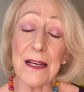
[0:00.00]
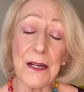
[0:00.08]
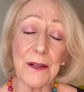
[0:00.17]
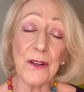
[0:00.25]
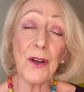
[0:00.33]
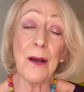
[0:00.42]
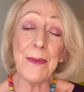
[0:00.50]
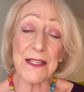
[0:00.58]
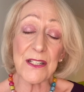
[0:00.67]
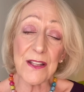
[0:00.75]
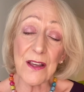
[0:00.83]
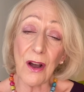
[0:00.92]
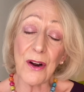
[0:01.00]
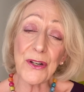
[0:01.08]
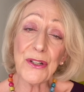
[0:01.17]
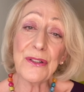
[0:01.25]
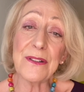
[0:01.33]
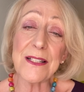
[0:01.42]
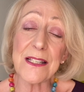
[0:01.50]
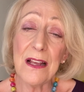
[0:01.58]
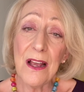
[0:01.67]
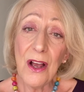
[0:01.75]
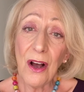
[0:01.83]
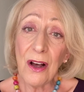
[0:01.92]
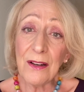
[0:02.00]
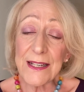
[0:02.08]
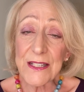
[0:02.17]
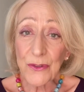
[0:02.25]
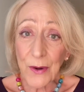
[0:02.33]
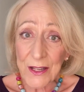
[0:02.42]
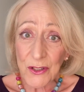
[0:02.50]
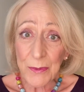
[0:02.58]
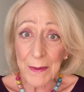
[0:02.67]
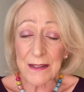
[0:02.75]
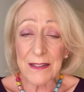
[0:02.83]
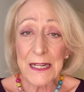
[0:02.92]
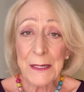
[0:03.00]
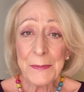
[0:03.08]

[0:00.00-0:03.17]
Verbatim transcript: uh, the comments to the articles on estrangement.